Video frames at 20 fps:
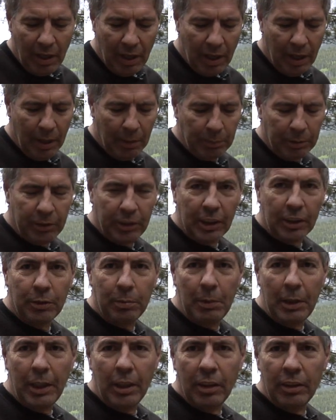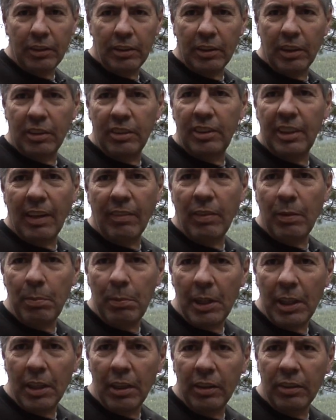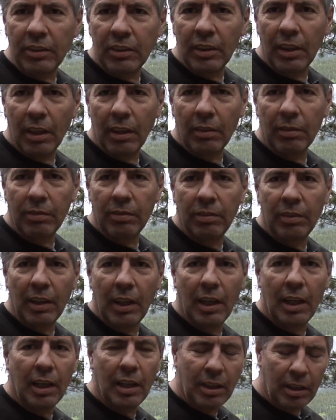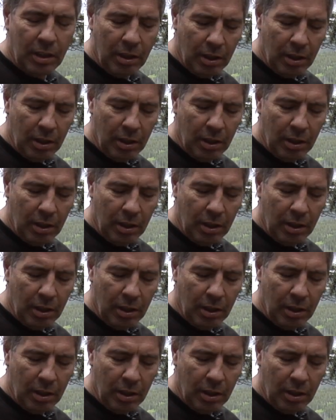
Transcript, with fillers: um, 6 meters to 7 meters of uh,